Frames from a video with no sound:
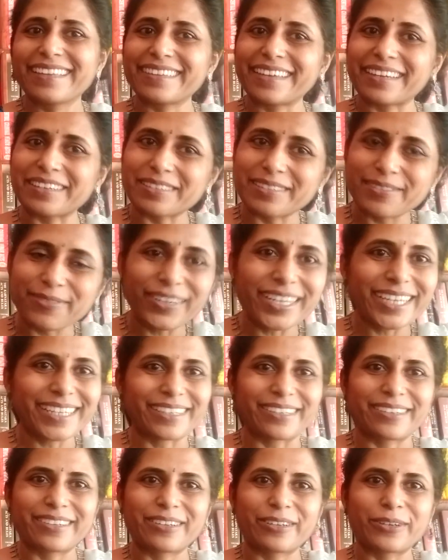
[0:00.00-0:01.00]
That is
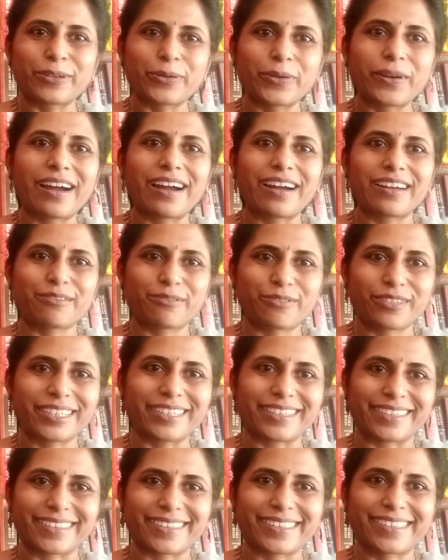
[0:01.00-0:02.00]
fine. No hard
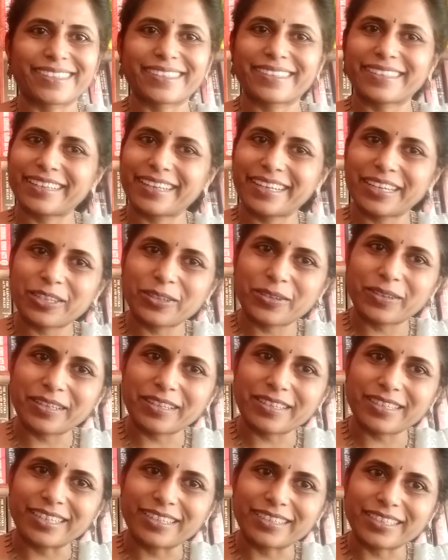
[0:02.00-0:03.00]
feelings. Collect your
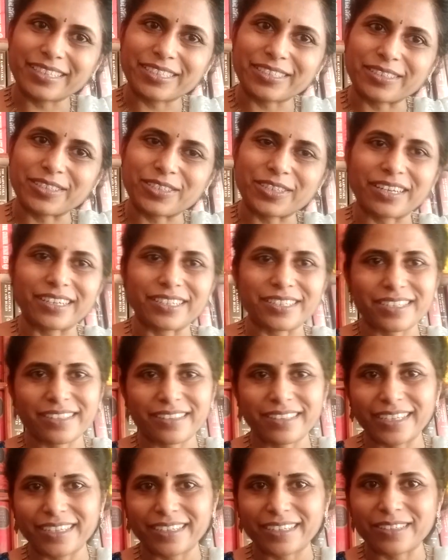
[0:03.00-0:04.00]
consultation charge.
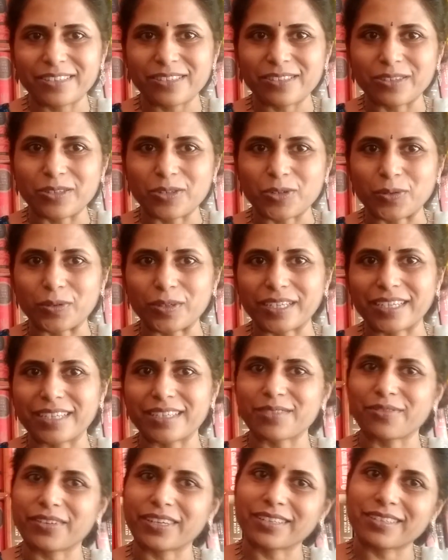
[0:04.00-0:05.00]
There ends the story
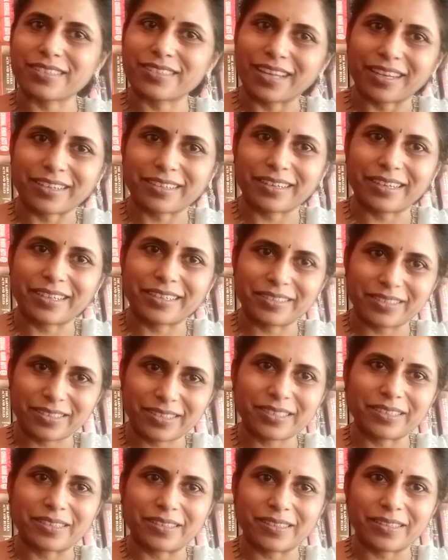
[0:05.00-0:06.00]
as far as that client
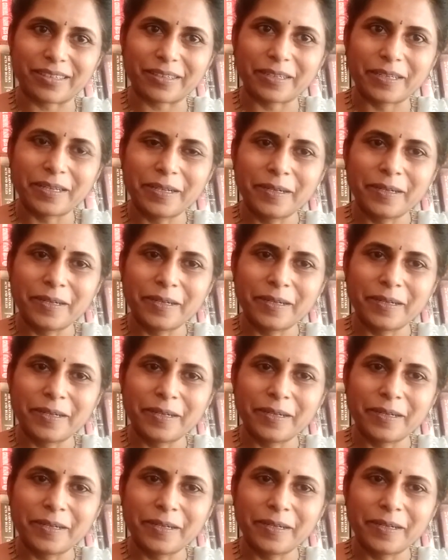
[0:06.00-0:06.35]
is concerned.